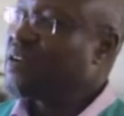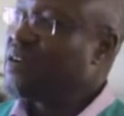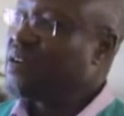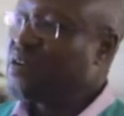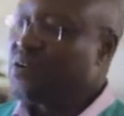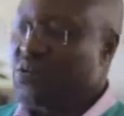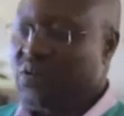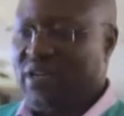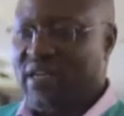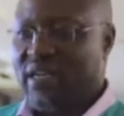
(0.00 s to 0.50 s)

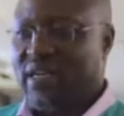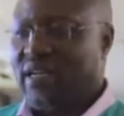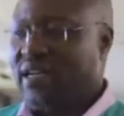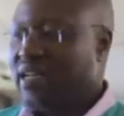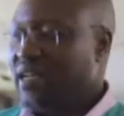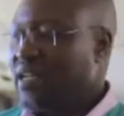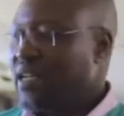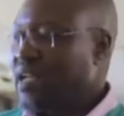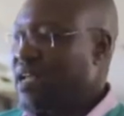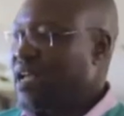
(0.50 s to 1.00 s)
look
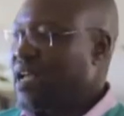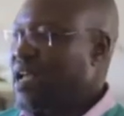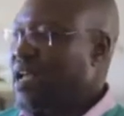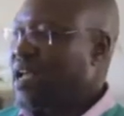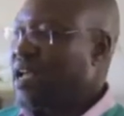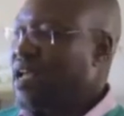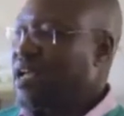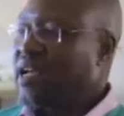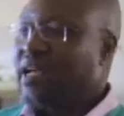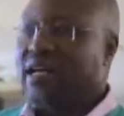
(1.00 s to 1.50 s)

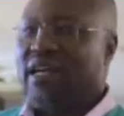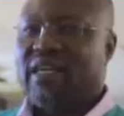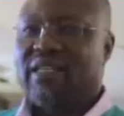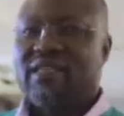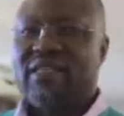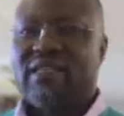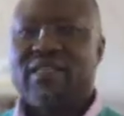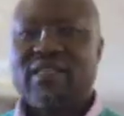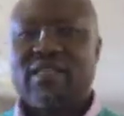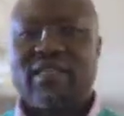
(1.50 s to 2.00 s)
at
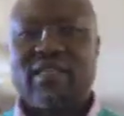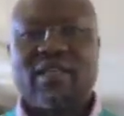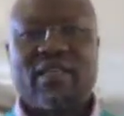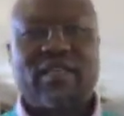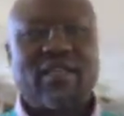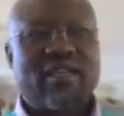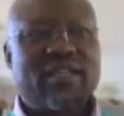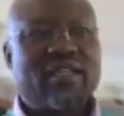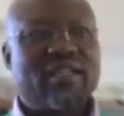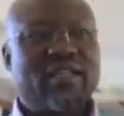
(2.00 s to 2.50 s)

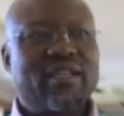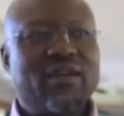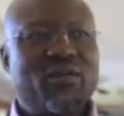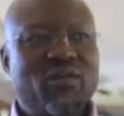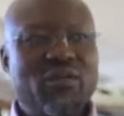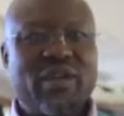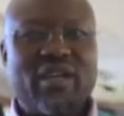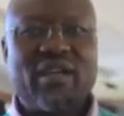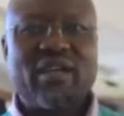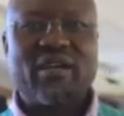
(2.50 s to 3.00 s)
the
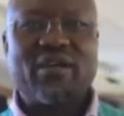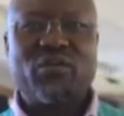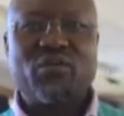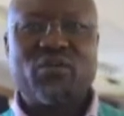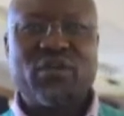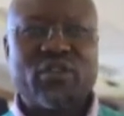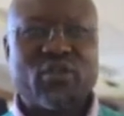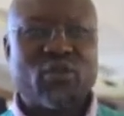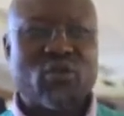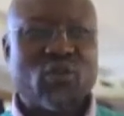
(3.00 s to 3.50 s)
way
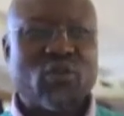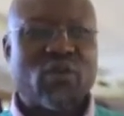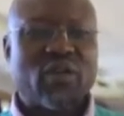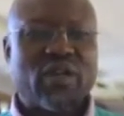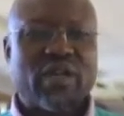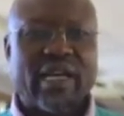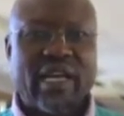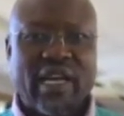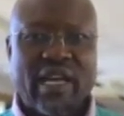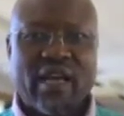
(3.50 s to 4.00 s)
we should
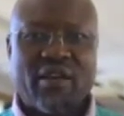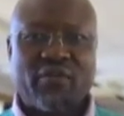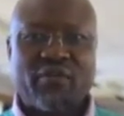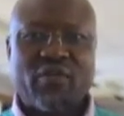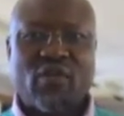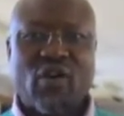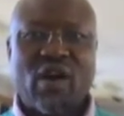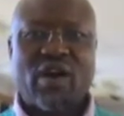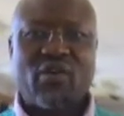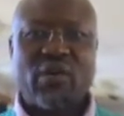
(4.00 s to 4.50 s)
care
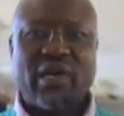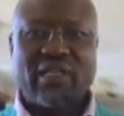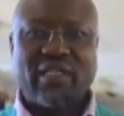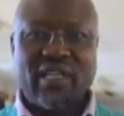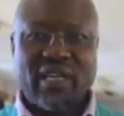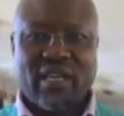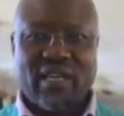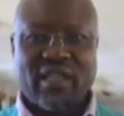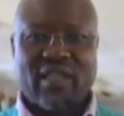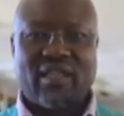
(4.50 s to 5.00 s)
for our
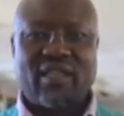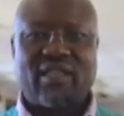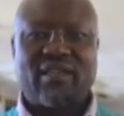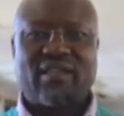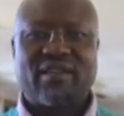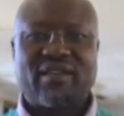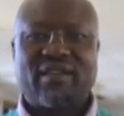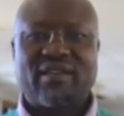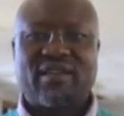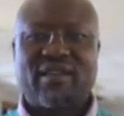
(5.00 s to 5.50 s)
teeth.
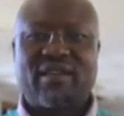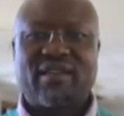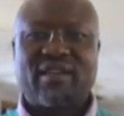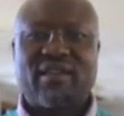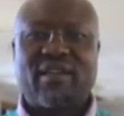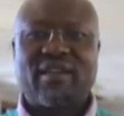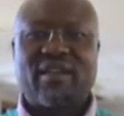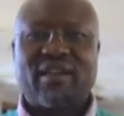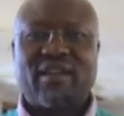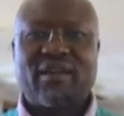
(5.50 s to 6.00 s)

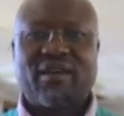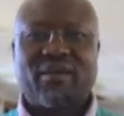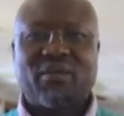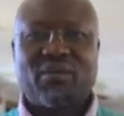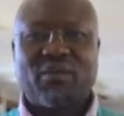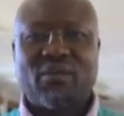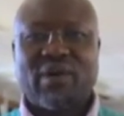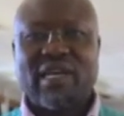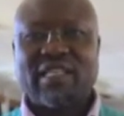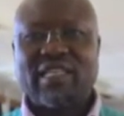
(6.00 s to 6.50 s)

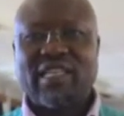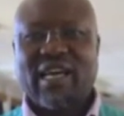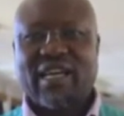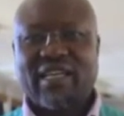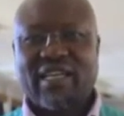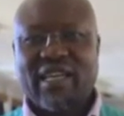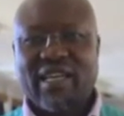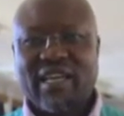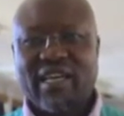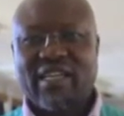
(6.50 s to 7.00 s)
Once
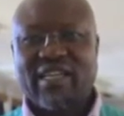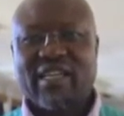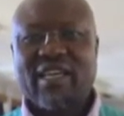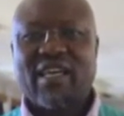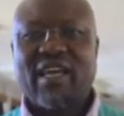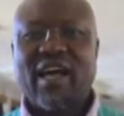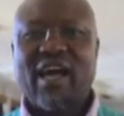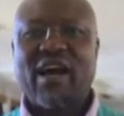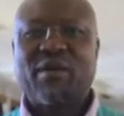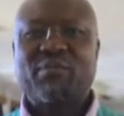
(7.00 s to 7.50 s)
again,
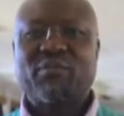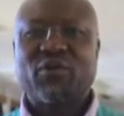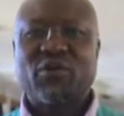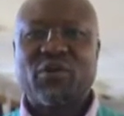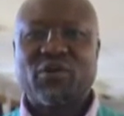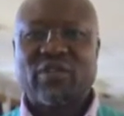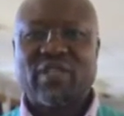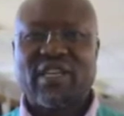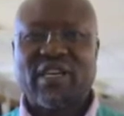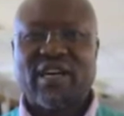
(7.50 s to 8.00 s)
I'm
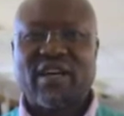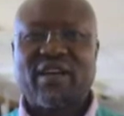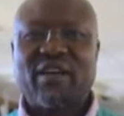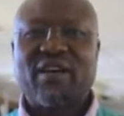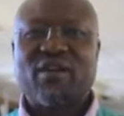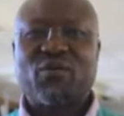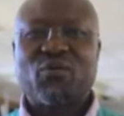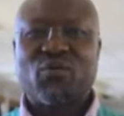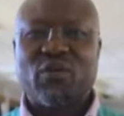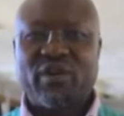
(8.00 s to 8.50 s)
Dr.
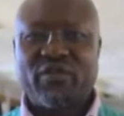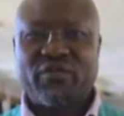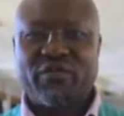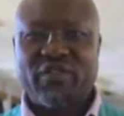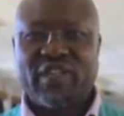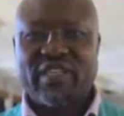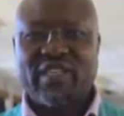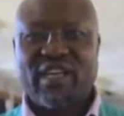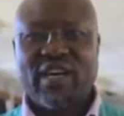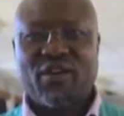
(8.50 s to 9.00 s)

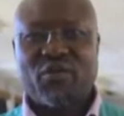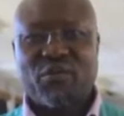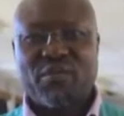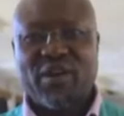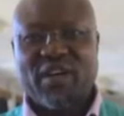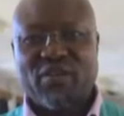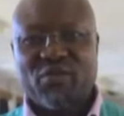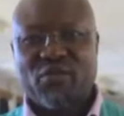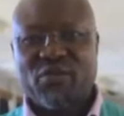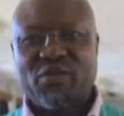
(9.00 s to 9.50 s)
Wilfred
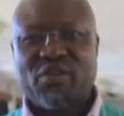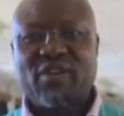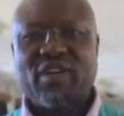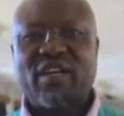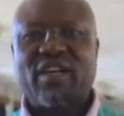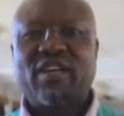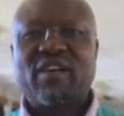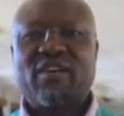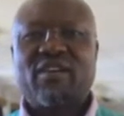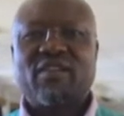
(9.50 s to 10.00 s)
Alibaku
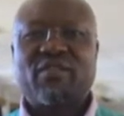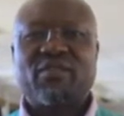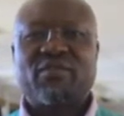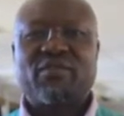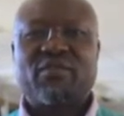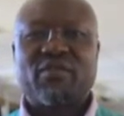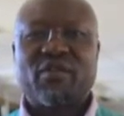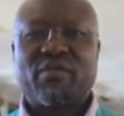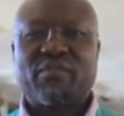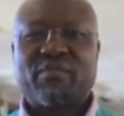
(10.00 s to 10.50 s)

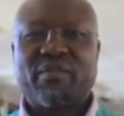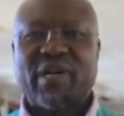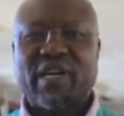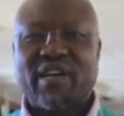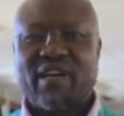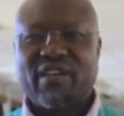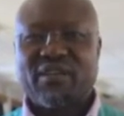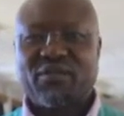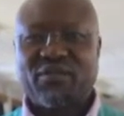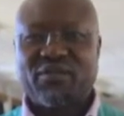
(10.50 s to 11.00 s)
from
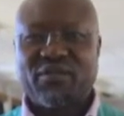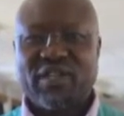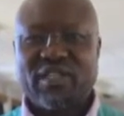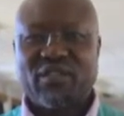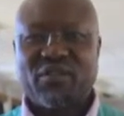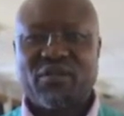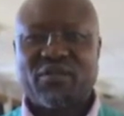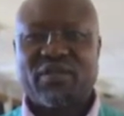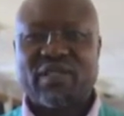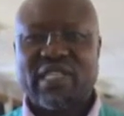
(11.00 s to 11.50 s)
Mbarara
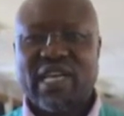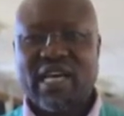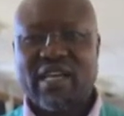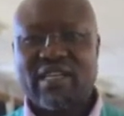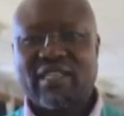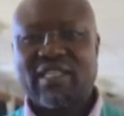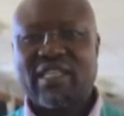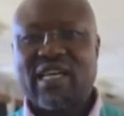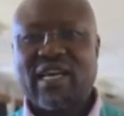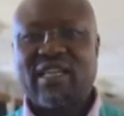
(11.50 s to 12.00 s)
University of
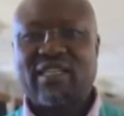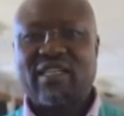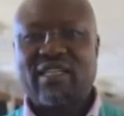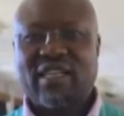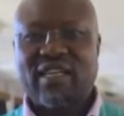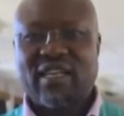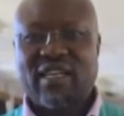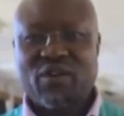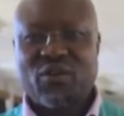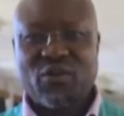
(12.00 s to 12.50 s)
Science and
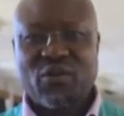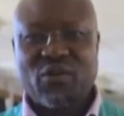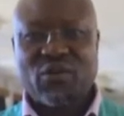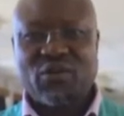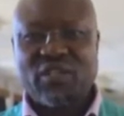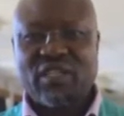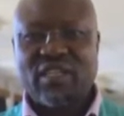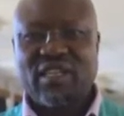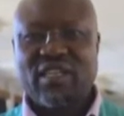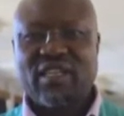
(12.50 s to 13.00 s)

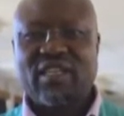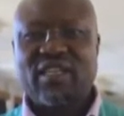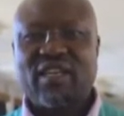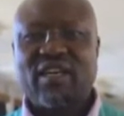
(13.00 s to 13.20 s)
Technology,